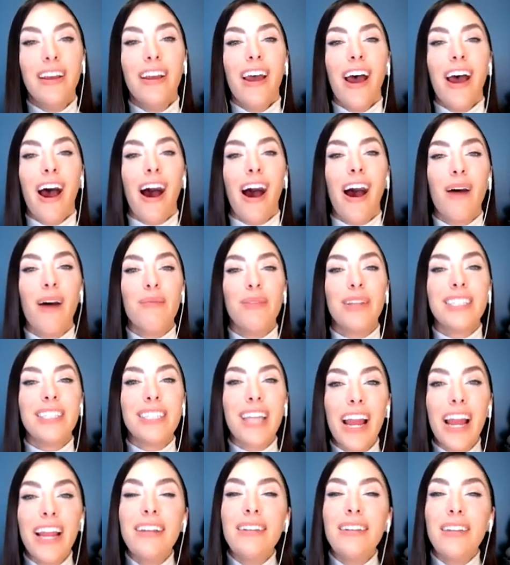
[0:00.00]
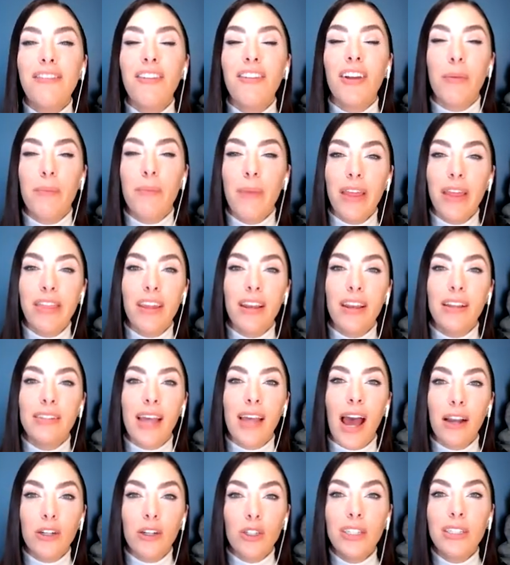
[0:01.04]
Um, the scientific method is
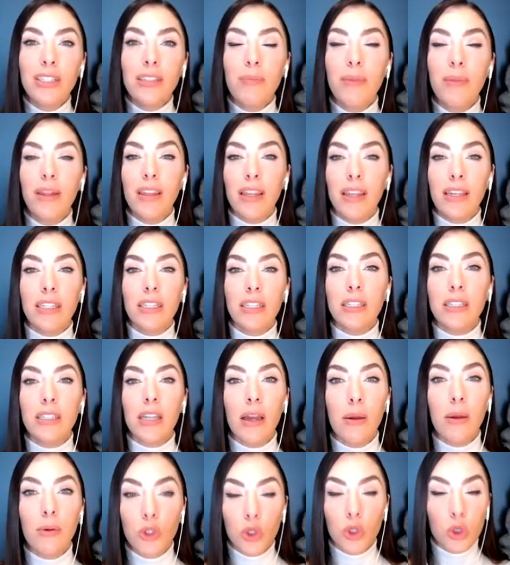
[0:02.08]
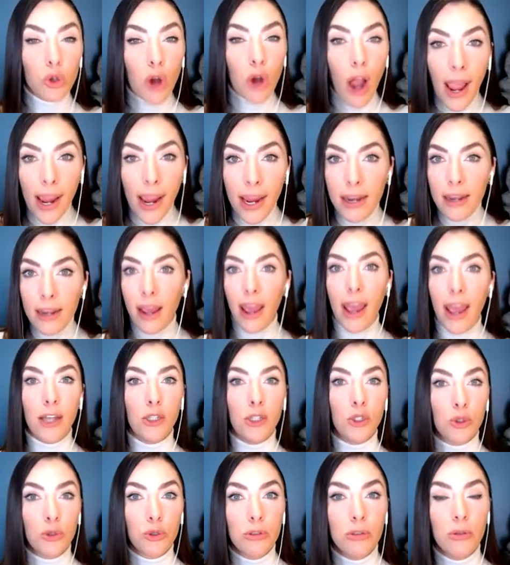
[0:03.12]
actually something that is tried and
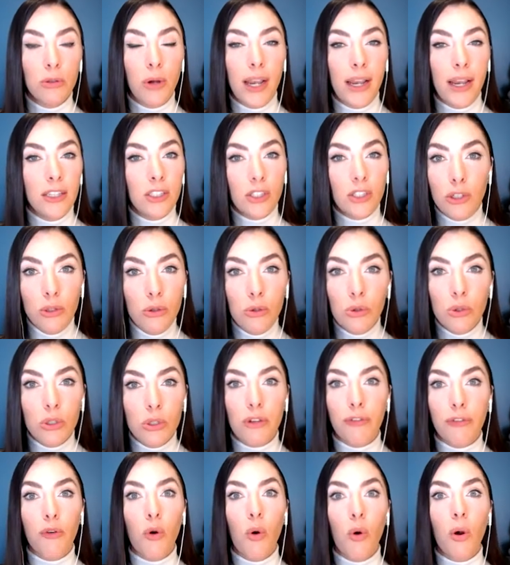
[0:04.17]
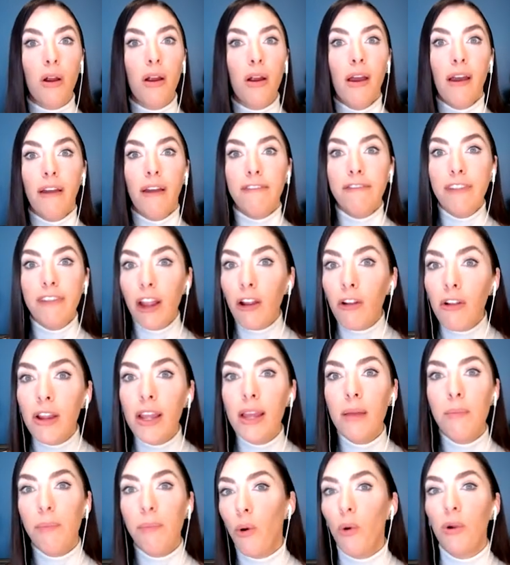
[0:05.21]
true, and it's used for very
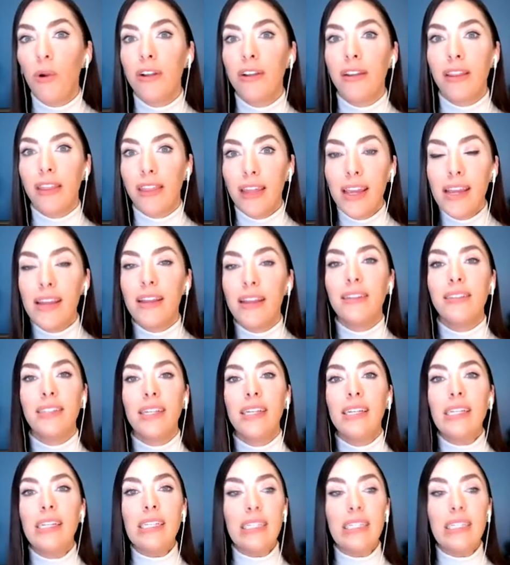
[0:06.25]
important things in